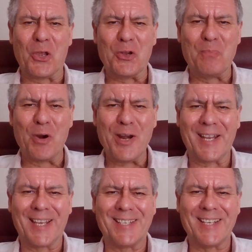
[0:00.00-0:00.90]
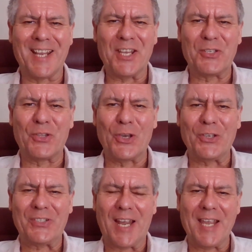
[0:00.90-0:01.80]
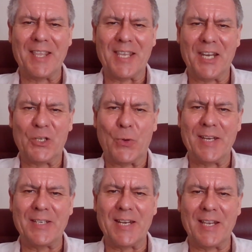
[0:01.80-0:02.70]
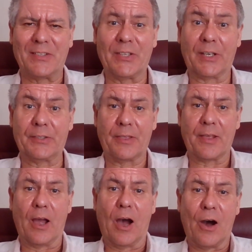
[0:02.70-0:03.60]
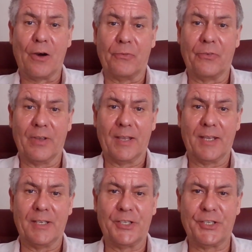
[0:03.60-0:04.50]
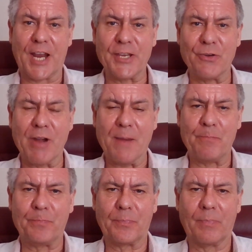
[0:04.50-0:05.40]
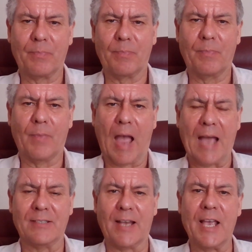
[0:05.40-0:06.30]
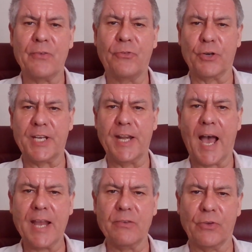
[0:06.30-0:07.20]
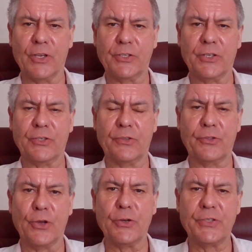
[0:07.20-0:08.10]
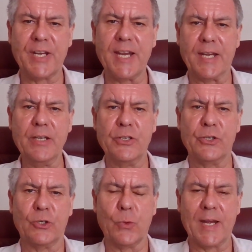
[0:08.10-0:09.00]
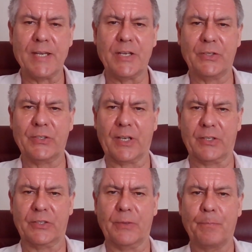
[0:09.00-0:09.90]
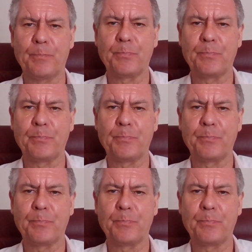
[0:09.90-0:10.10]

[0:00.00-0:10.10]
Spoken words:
Good morning. It is Thursday, the 26th of January. Isaiah 49, verses 13 to 26.